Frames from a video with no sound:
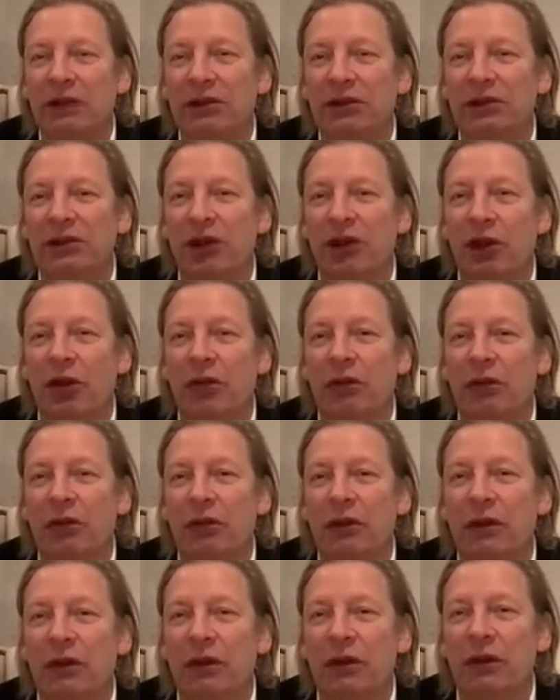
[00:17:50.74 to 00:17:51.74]
So
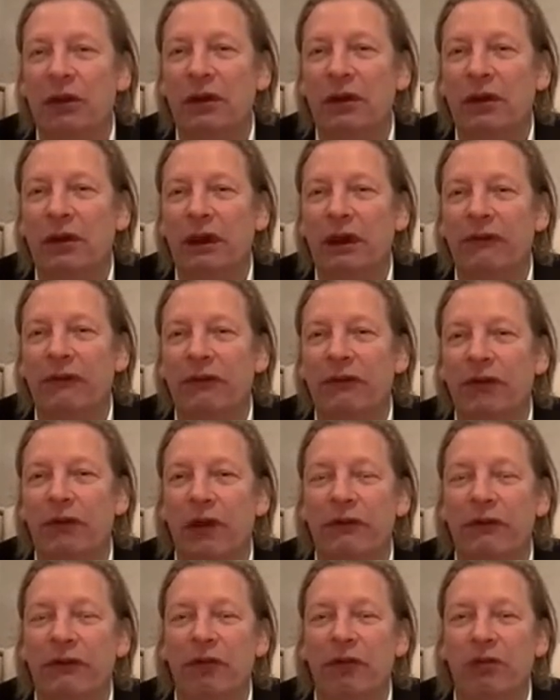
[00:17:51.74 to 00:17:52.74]
if
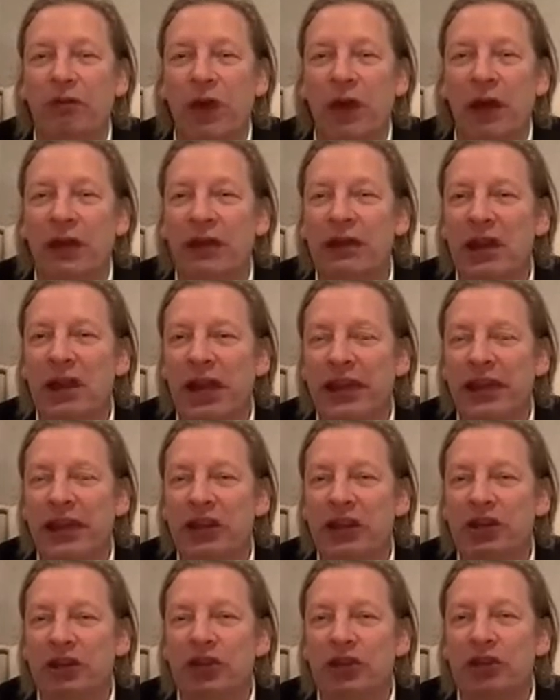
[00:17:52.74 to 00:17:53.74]
you run in
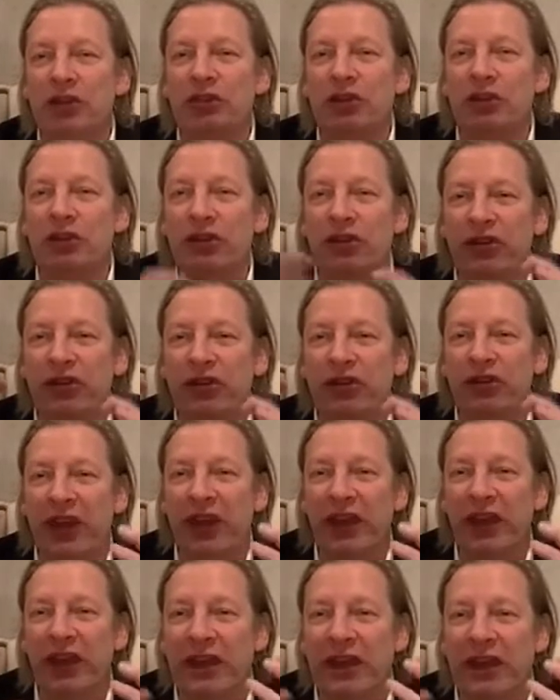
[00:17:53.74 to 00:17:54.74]
Nike shoes, you think
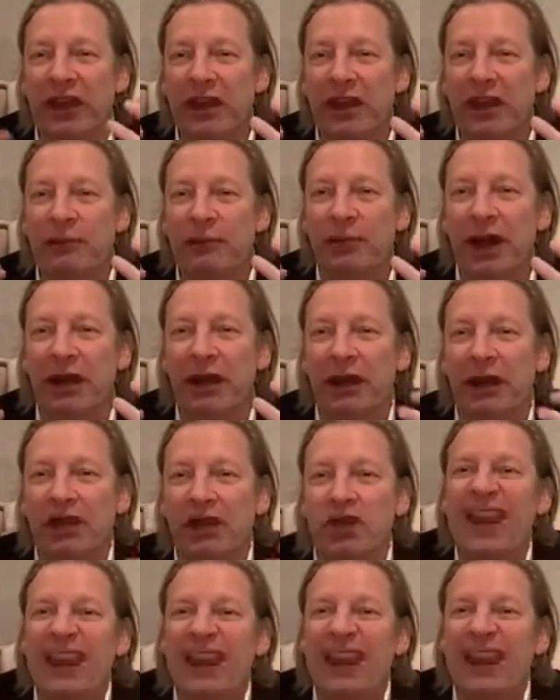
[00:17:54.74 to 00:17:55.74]
about it, you
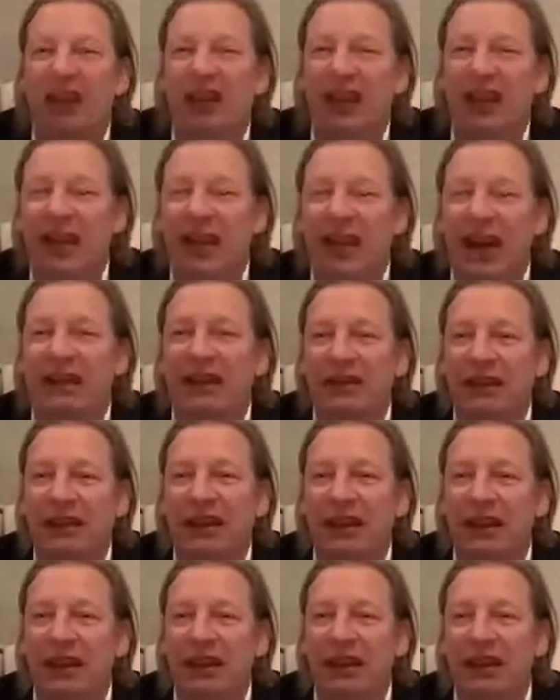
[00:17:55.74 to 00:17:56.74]
feel like an
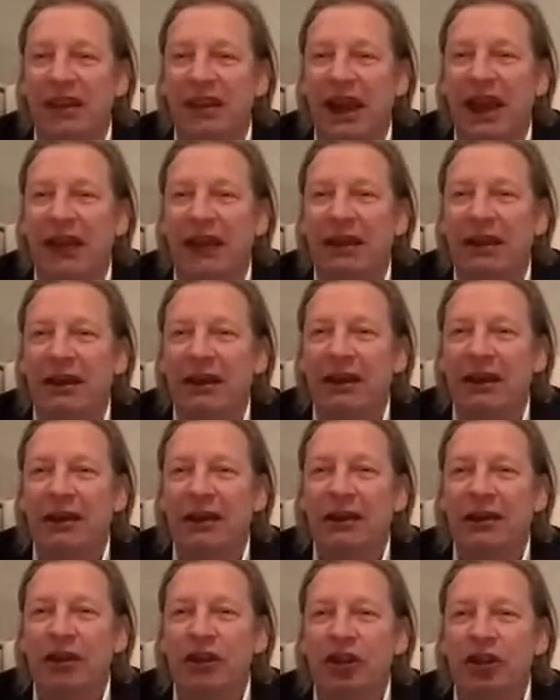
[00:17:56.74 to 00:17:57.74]
athlete in that
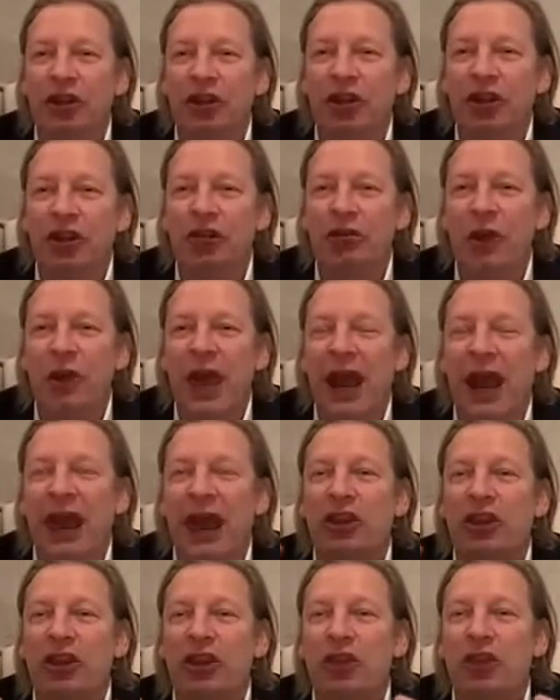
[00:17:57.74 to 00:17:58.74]
shoe,
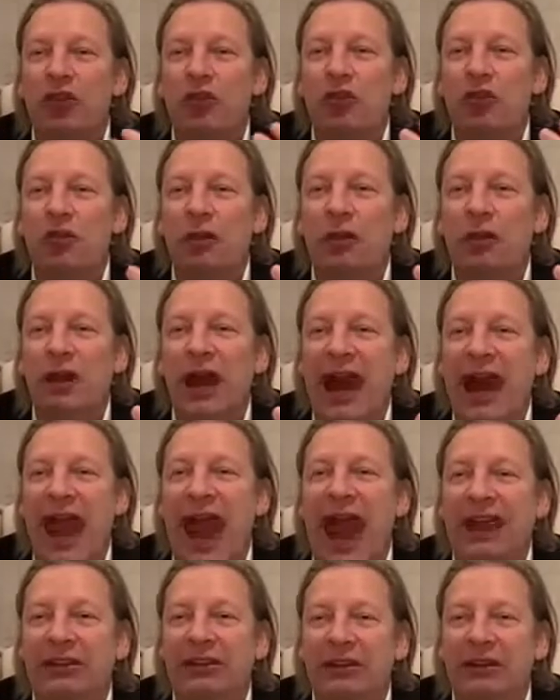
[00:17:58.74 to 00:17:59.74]
and you
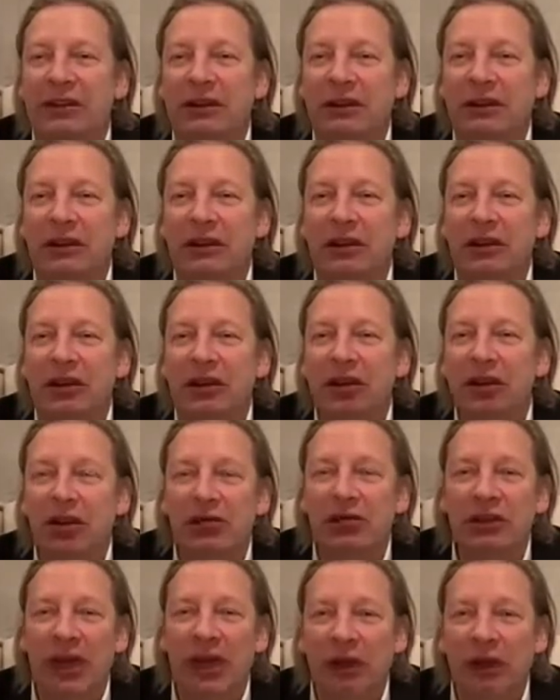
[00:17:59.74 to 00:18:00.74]
act. You go
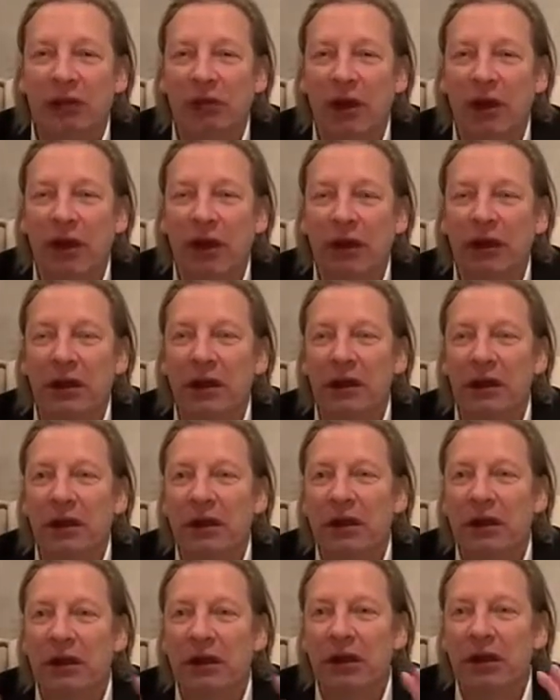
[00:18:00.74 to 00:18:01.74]
take a run.
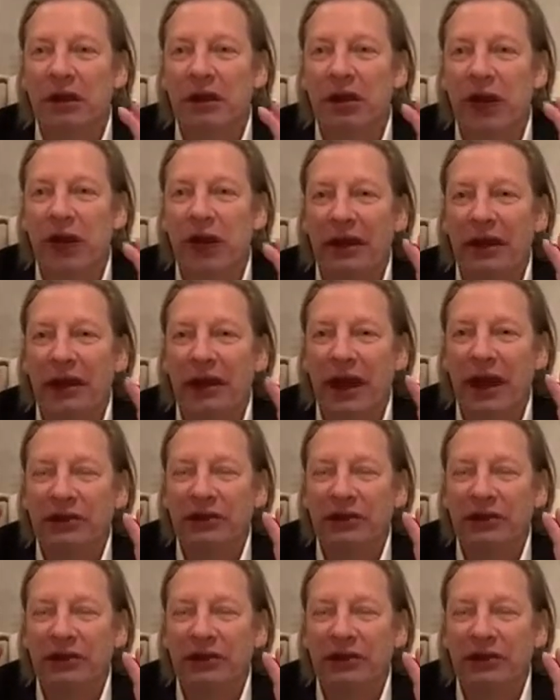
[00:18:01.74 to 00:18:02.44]
You have that.